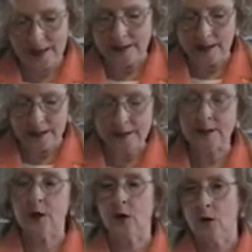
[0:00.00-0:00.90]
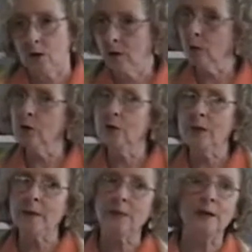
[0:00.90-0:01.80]
Yes, there are rude
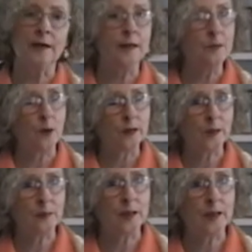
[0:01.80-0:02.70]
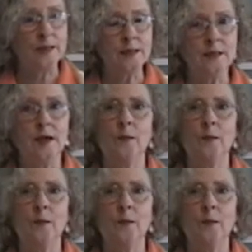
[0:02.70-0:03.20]
people in the marketplace,